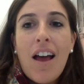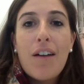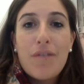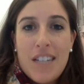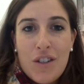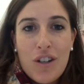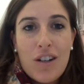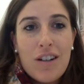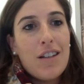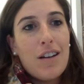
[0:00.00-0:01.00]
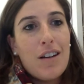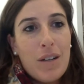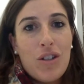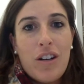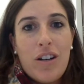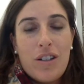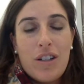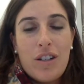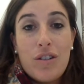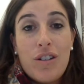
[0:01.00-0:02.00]
of teachers and administrators
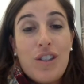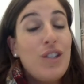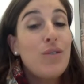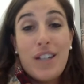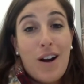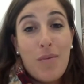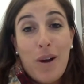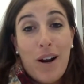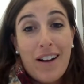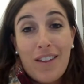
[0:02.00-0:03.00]
and students using our product.